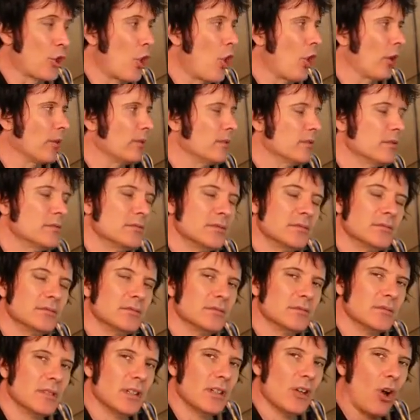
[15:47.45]
gone
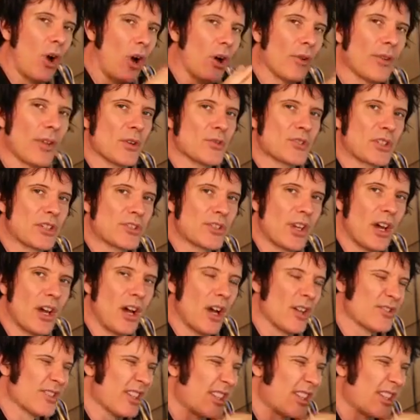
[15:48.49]
on those guitars.